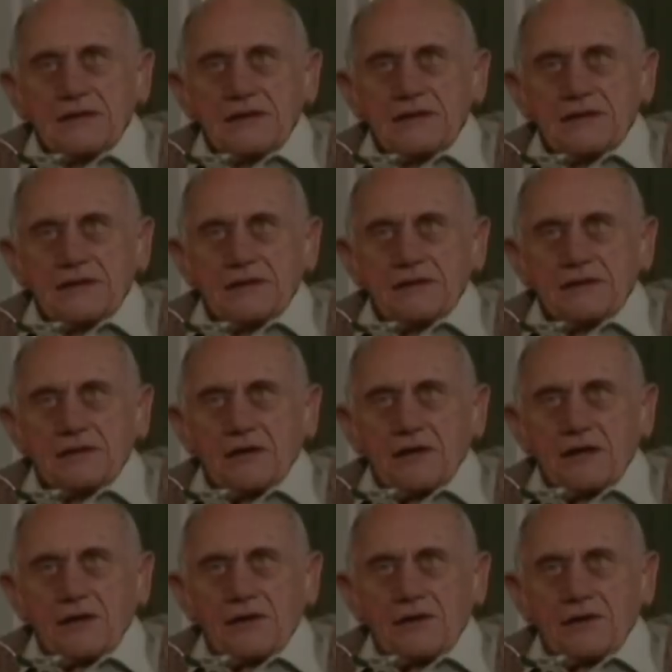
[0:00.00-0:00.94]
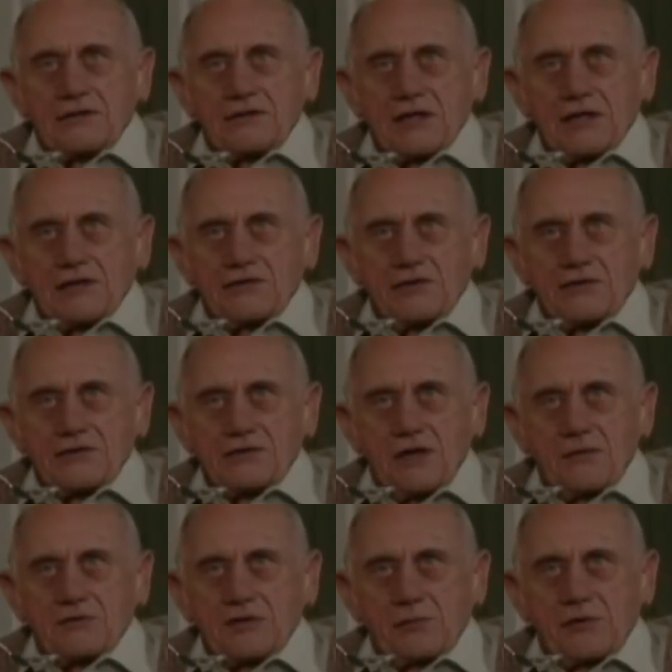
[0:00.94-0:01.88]
hair. Uh, I nearly had a heart attack the first
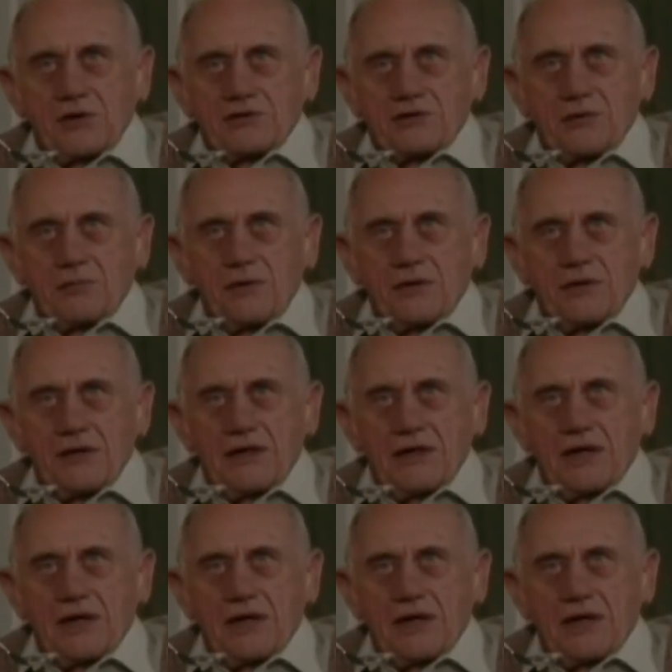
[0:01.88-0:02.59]
time she pressed her body